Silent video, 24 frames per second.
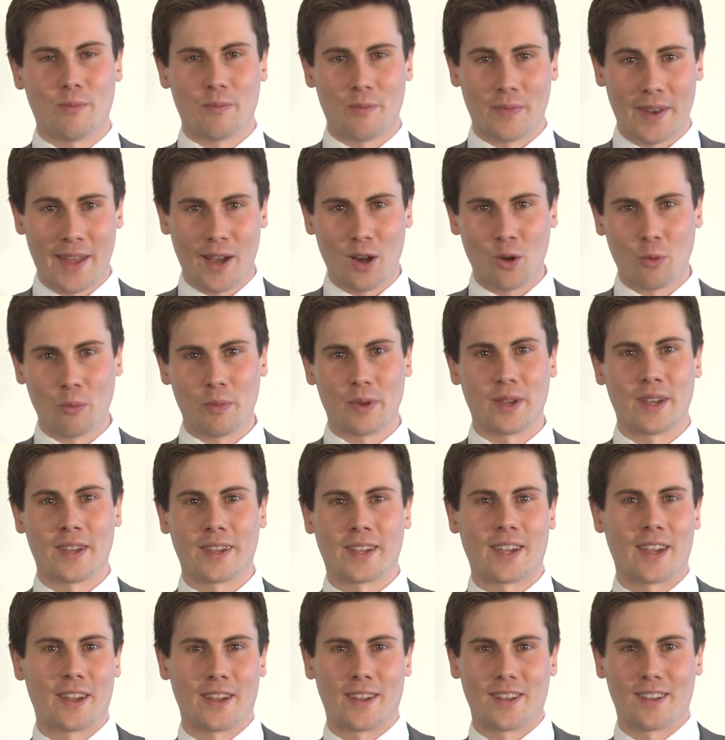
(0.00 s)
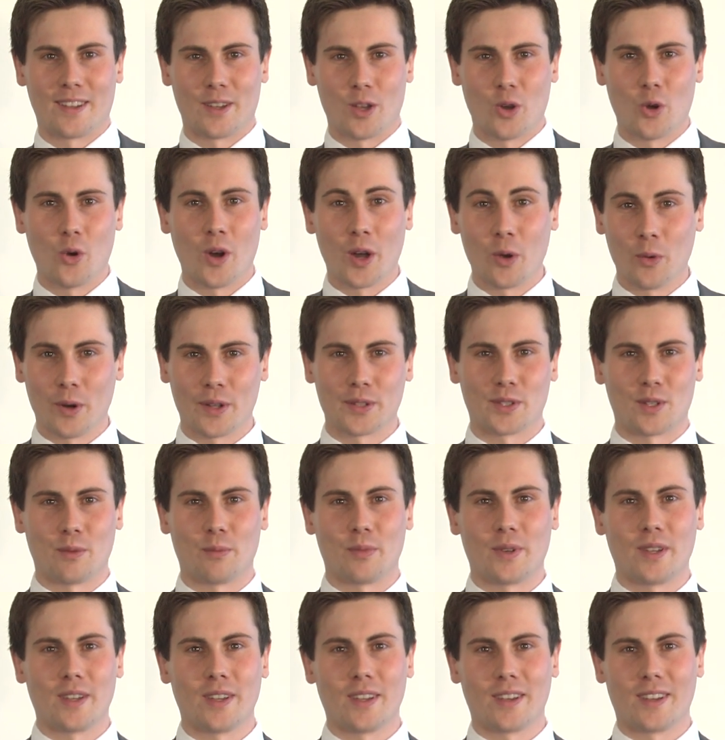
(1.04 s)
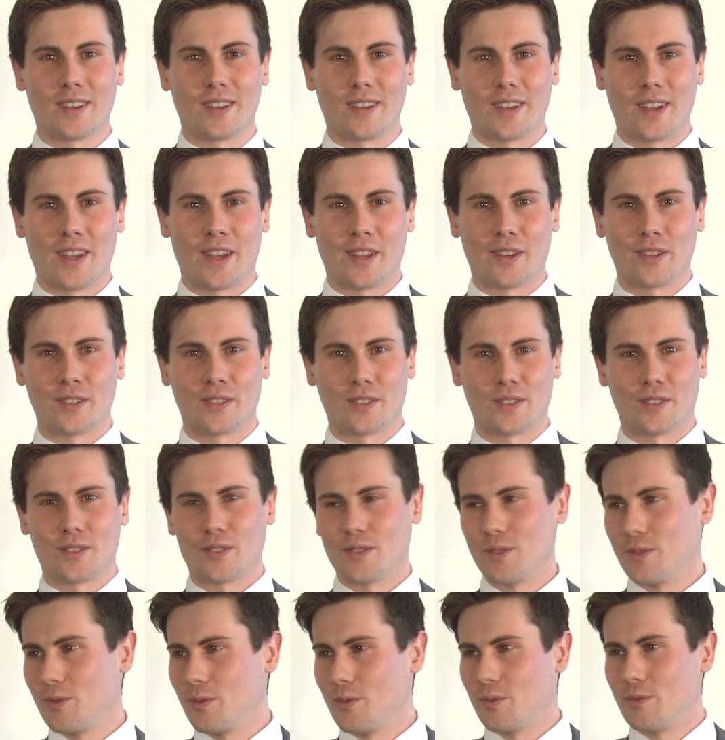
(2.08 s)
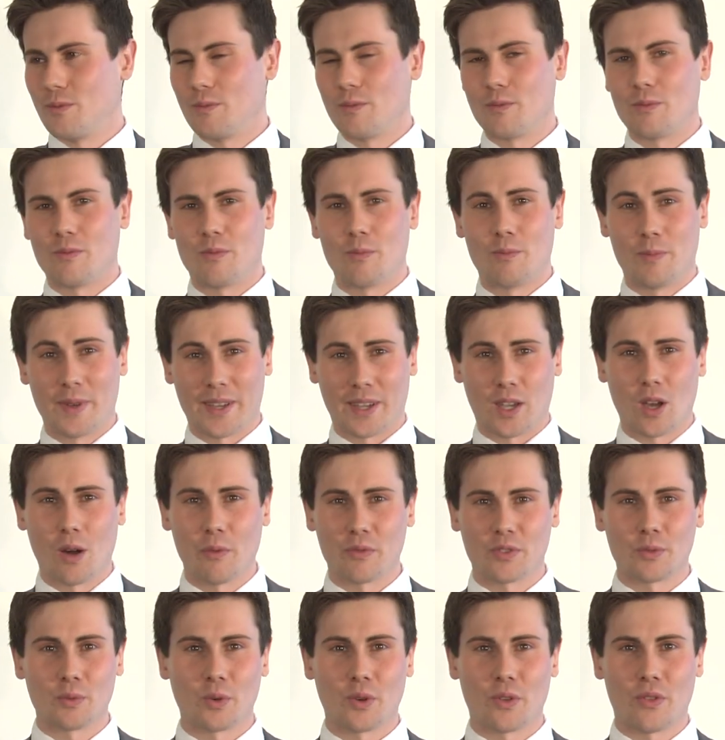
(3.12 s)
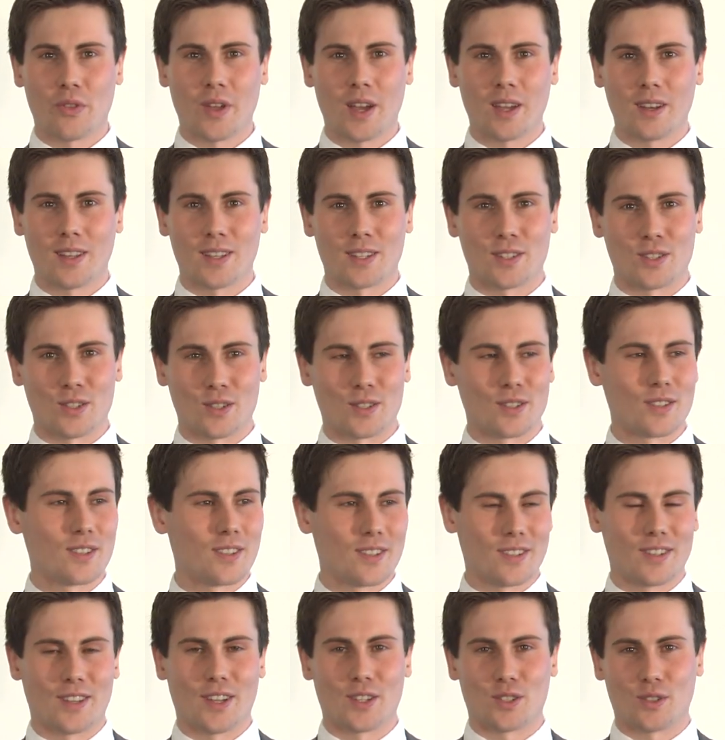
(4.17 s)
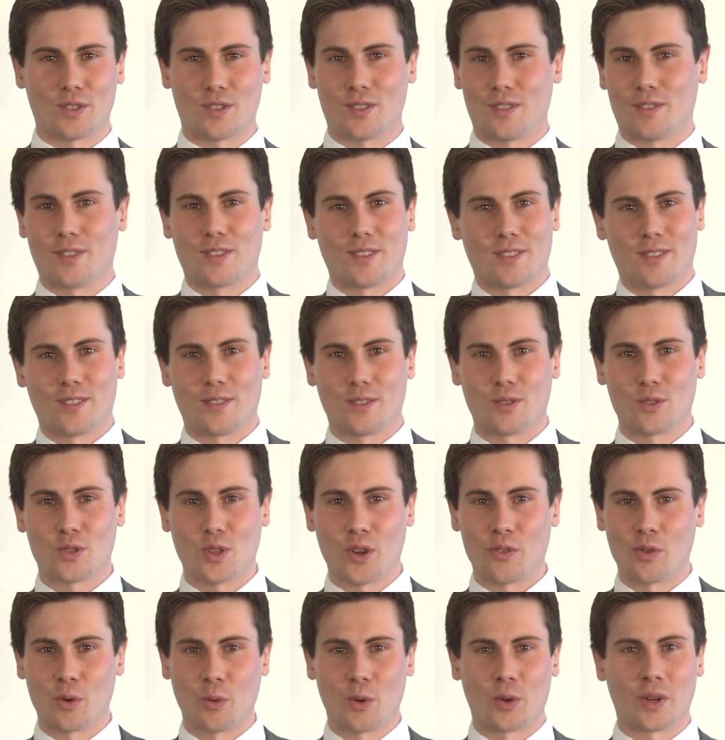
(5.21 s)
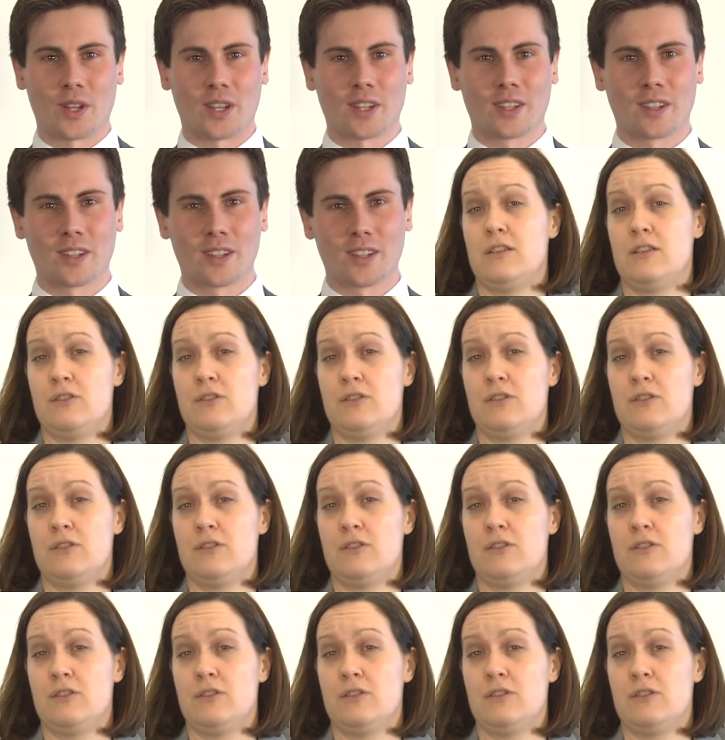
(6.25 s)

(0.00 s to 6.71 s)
now being who I want to be and being comfortable with that is just, it's just so rewarding.